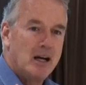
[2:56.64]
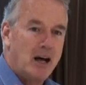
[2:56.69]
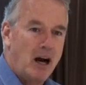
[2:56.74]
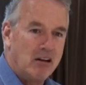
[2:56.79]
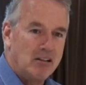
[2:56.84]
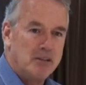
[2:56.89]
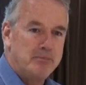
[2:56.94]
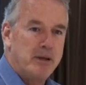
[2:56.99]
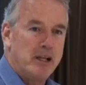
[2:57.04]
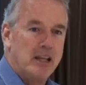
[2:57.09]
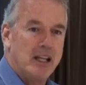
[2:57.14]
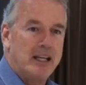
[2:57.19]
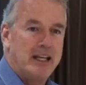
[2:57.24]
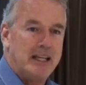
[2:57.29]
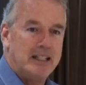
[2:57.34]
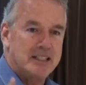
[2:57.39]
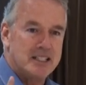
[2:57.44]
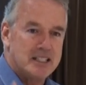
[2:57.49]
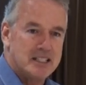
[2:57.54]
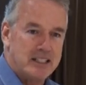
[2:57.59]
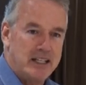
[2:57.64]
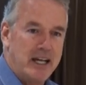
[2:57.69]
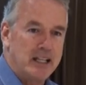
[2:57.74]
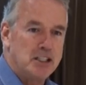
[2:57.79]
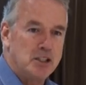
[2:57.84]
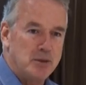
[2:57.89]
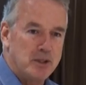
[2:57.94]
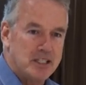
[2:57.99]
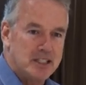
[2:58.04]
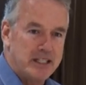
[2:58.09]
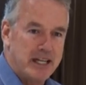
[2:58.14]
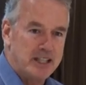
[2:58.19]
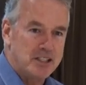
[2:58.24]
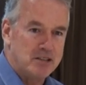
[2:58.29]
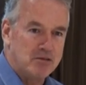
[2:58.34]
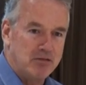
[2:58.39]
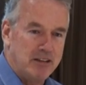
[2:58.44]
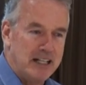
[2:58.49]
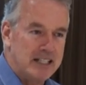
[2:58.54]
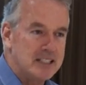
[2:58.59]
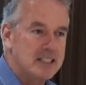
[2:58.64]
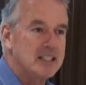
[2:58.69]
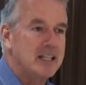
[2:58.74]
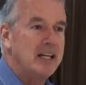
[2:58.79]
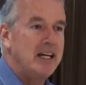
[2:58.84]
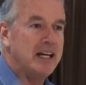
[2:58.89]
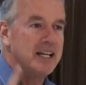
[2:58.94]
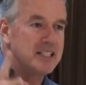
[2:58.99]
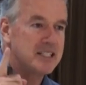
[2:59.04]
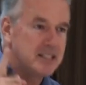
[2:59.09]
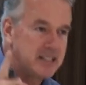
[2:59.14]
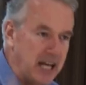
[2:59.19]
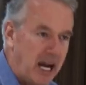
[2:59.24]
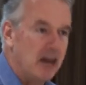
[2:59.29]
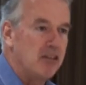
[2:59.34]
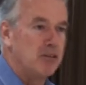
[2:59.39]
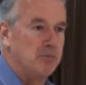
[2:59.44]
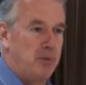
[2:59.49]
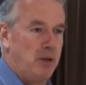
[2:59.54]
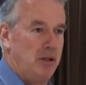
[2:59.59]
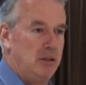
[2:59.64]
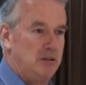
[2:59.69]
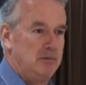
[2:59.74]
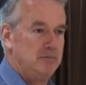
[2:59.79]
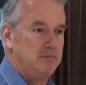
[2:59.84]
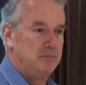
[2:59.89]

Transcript: our ability to, to assess risk is terrible.